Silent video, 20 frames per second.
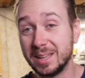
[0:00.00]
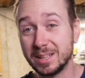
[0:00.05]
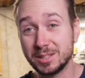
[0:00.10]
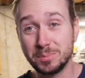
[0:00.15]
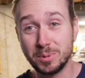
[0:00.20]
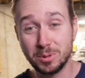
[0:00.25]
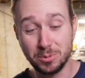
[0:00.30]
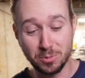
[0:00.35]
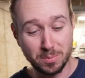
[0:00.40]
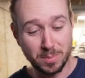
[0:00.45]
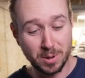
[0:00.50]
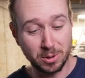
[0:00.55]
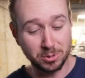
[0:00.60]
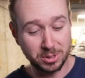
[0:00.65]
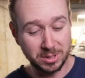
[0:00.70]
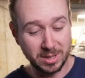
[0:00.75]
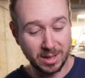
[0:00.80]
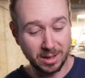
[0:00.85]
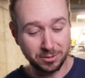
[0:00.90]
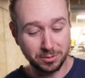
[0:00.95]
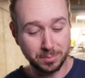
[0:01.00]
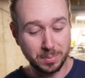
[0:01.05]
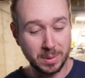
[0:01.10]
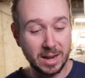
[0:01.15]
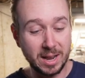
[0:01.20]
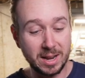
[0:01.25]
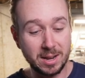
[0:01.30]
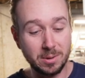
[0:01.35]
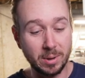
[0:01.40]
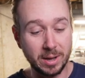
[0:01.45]
gets me through most stuff.
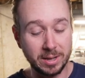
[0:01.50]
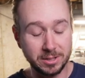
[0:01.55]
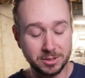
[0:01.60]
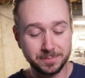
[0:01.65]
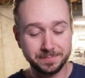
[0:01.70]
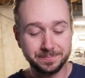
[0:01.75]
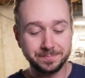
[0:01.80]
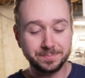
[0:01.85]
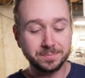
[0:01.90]
But anyways,